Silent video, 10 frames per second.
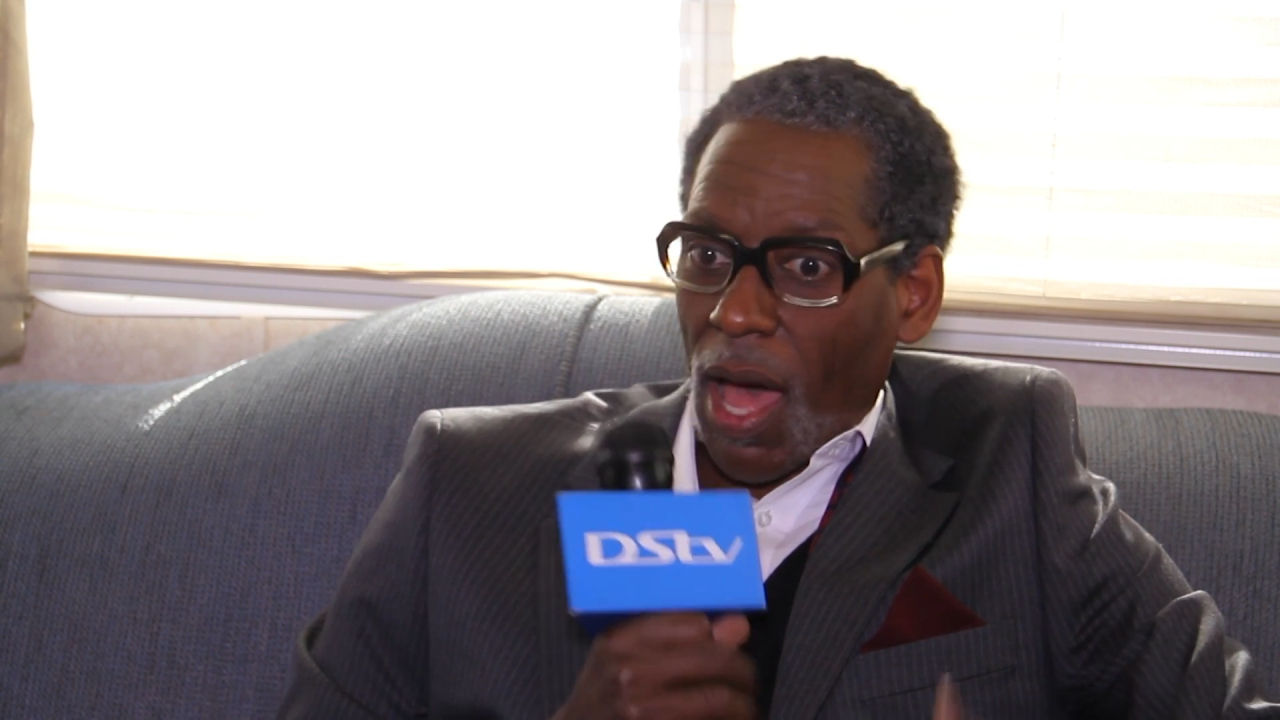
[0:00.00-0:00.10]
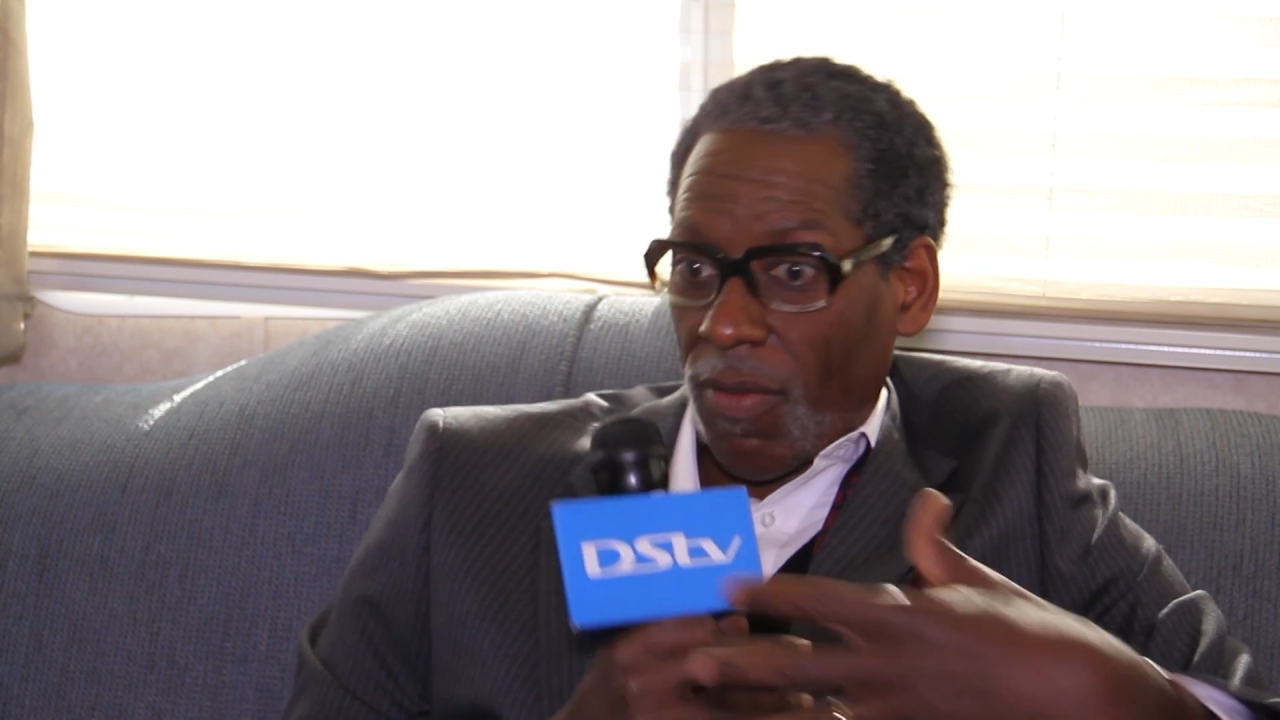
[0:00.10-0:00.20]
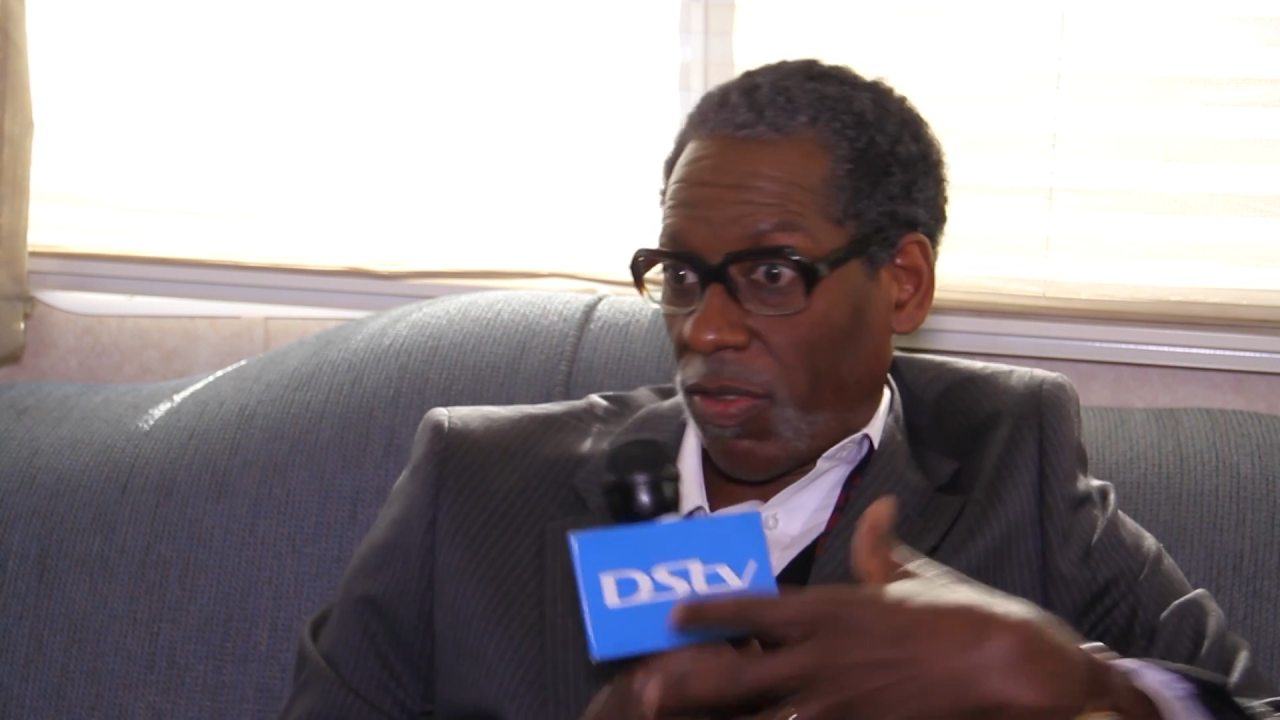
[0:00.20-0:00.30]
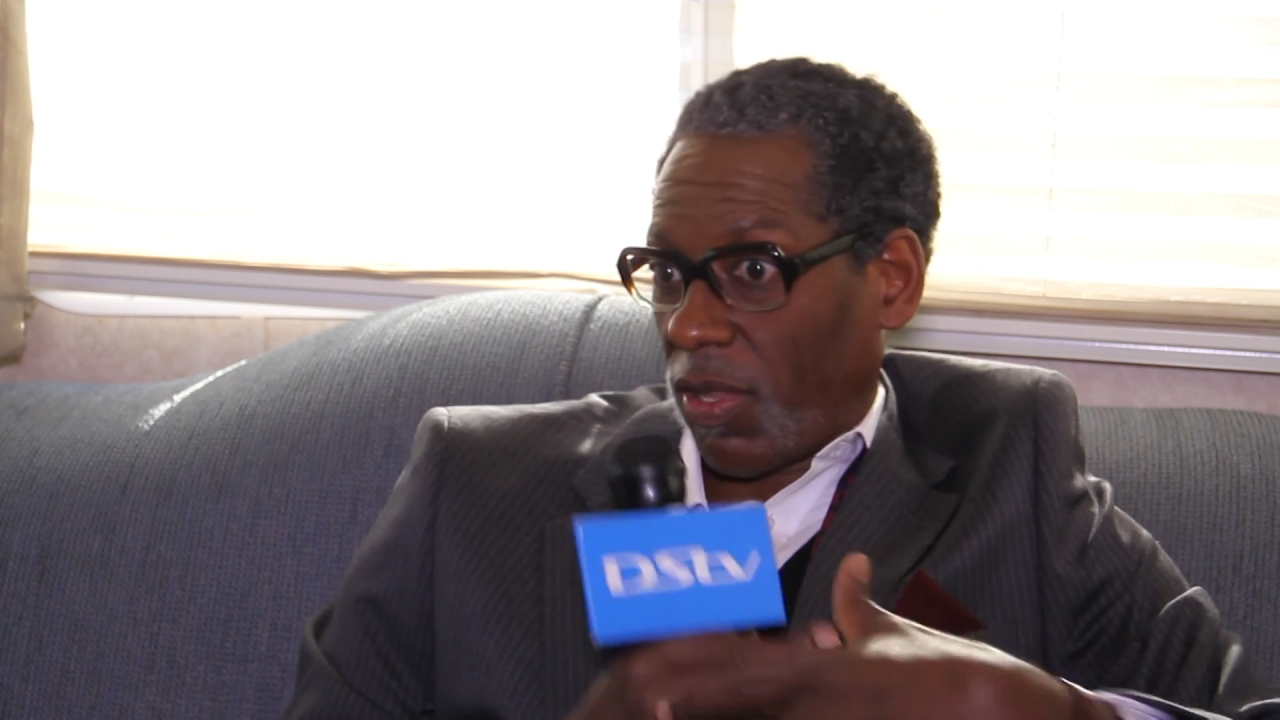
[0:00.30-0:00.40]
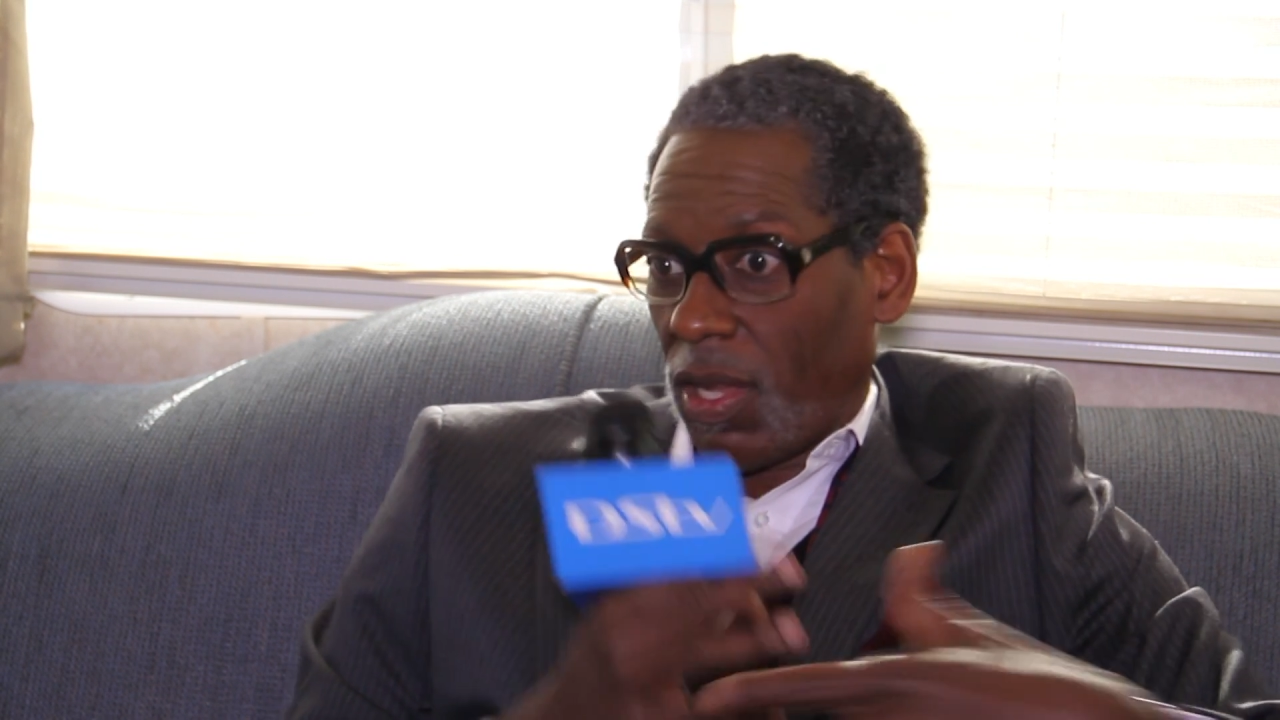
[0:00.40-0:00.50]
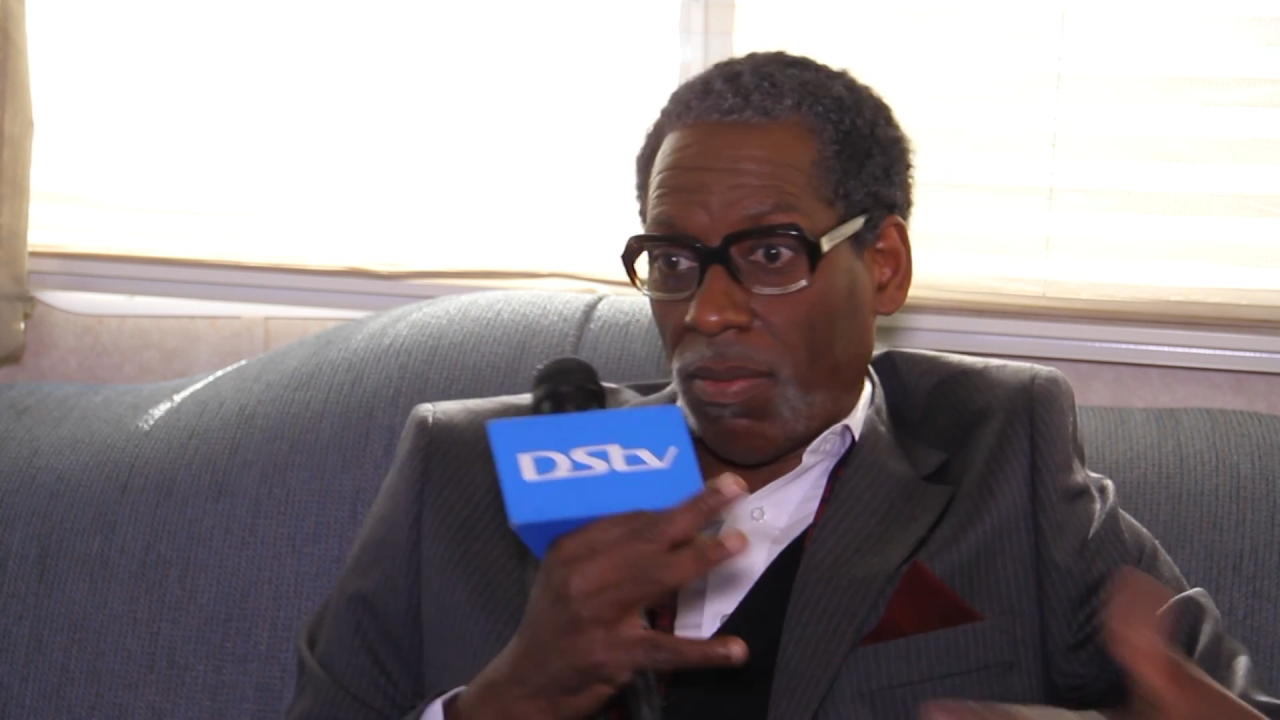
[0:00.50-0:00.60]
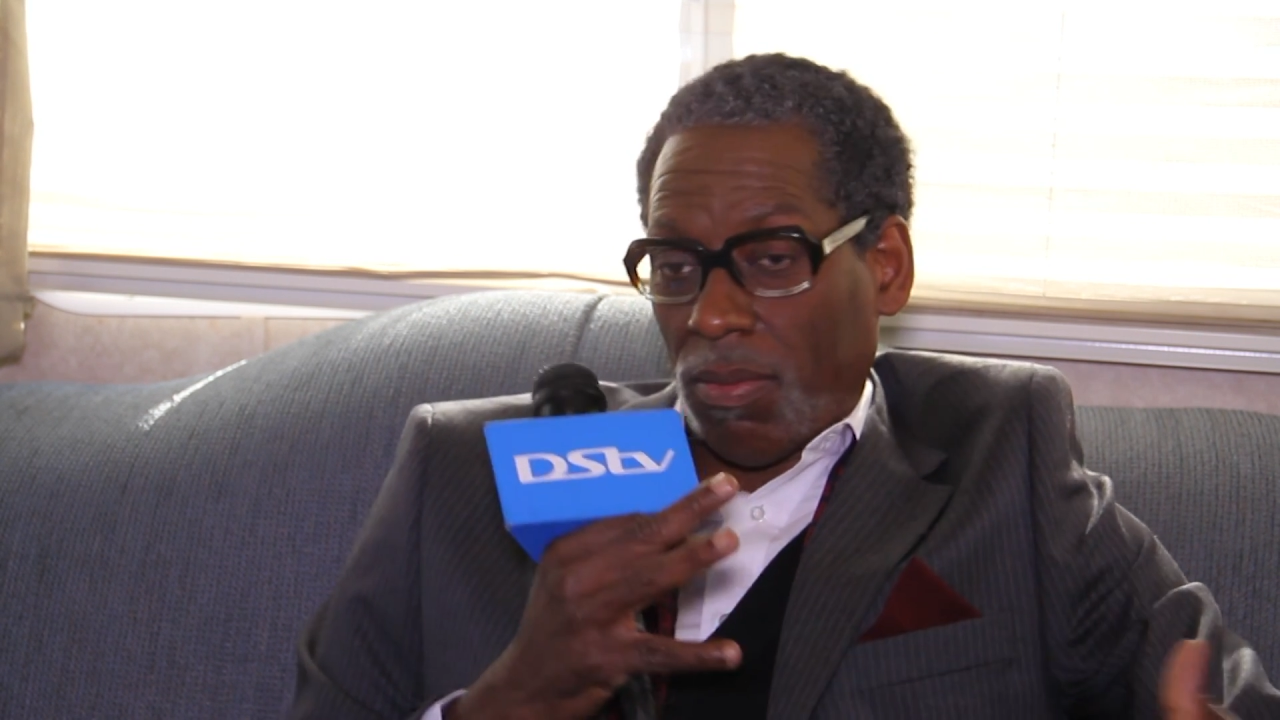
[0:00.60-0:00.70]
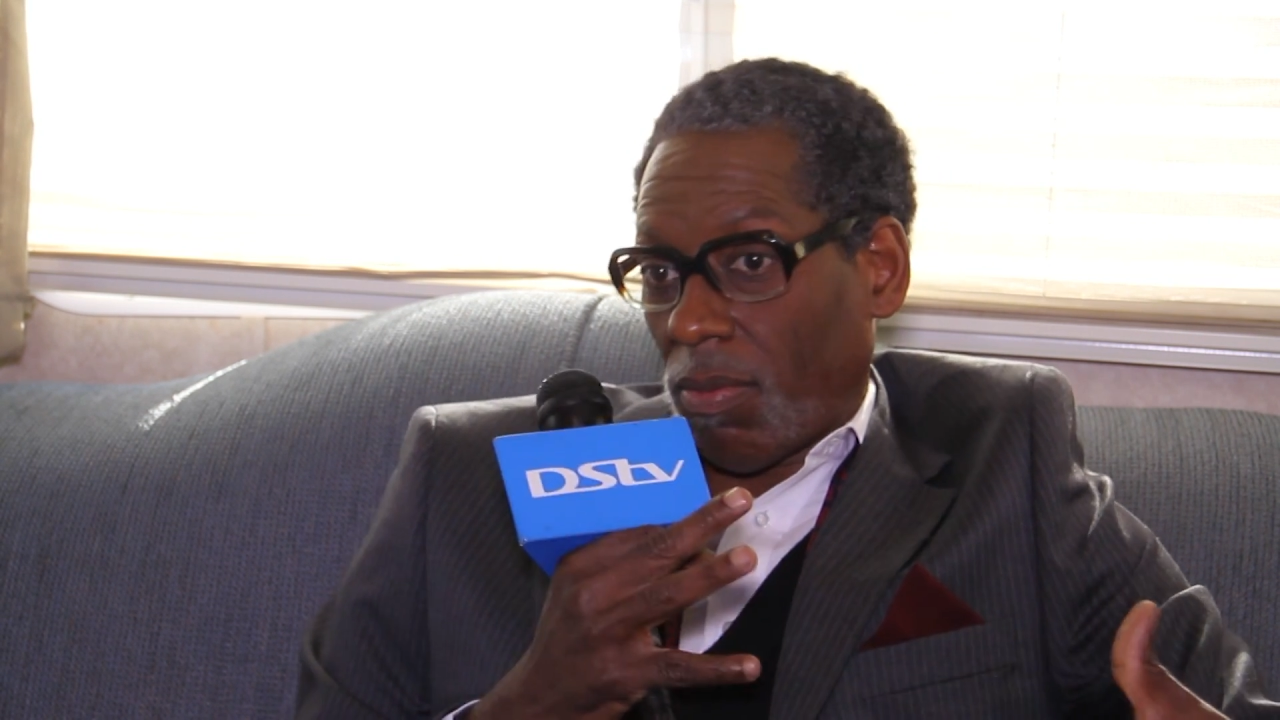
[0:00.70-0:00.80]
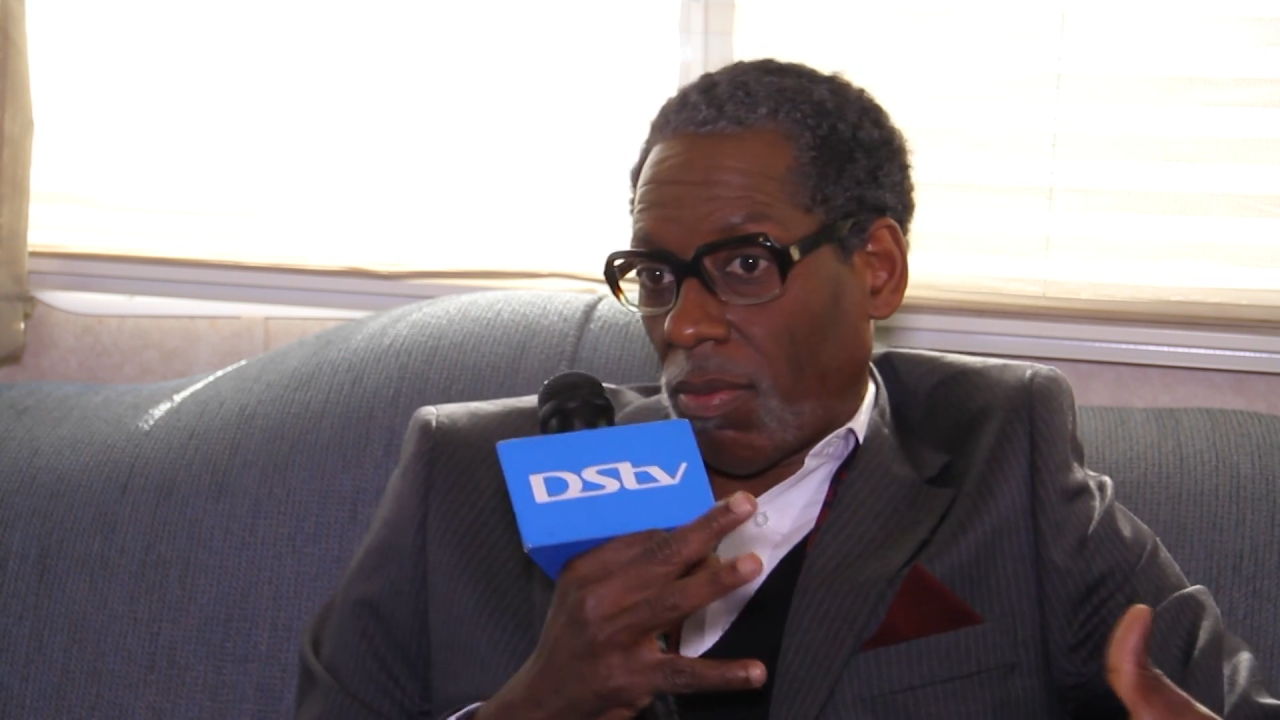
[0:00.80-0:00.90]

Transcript: obviously,